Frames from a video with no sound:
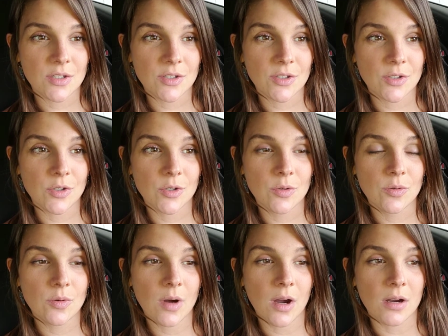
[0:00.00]

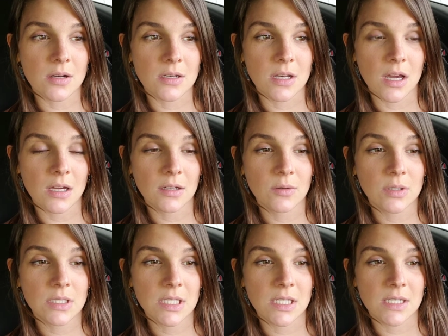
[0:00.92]
you are not
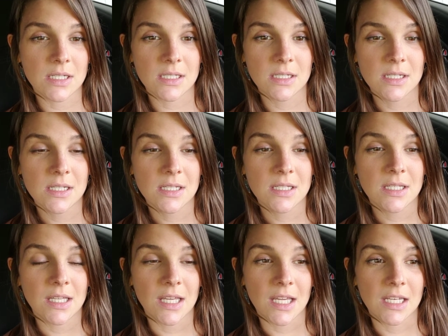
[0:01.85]
going to get
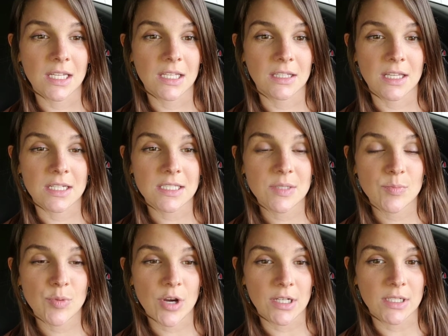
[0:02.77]
any less
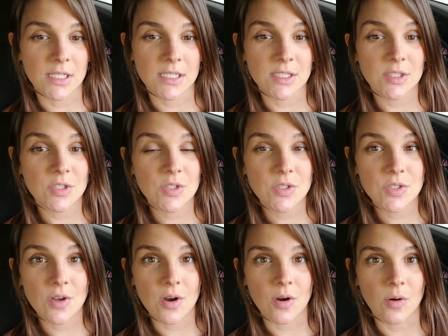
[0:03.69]
pregnant.
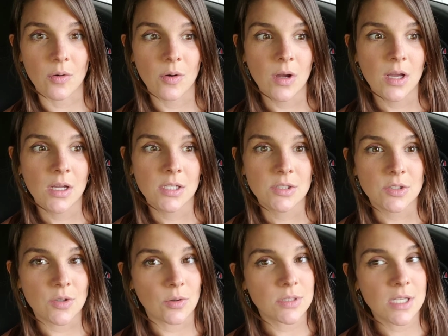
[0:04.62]
So,
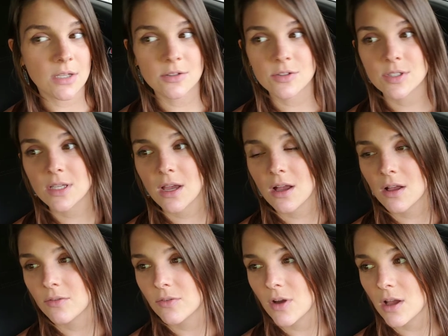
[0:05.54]
don't tell
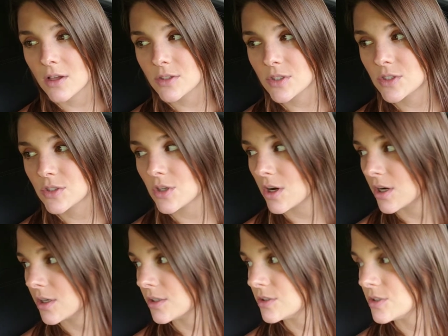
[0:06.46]
yourself, I'll
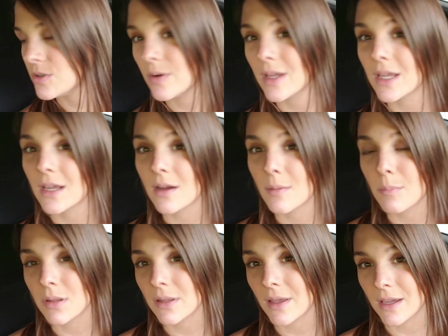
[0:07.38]
start doing
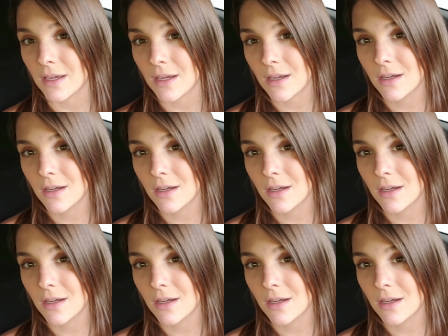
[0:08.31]
blank,